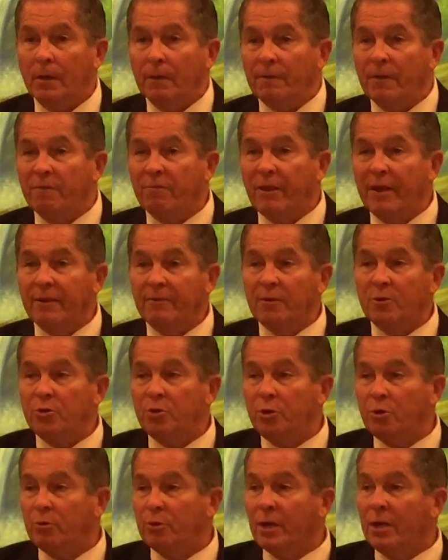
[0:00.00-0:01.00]
And they think
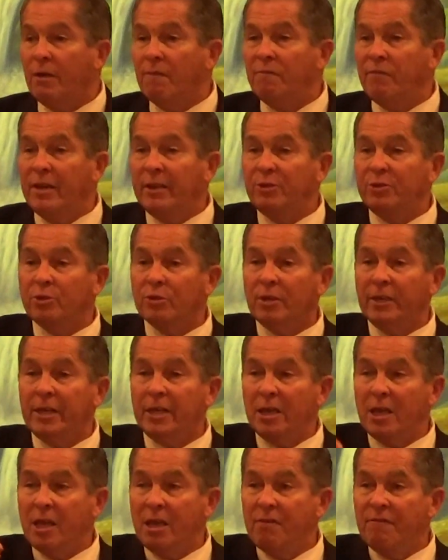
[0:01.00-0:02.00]
that you can
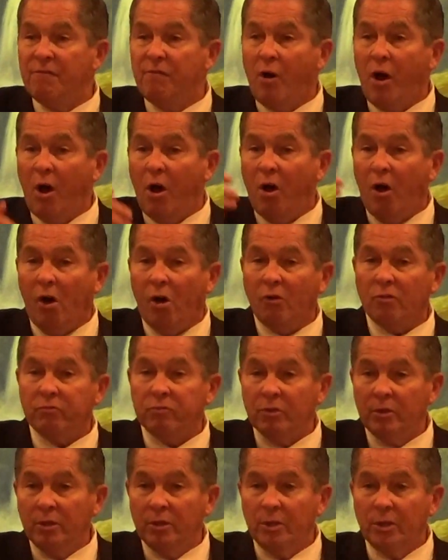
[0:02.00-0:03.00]
eventually evolve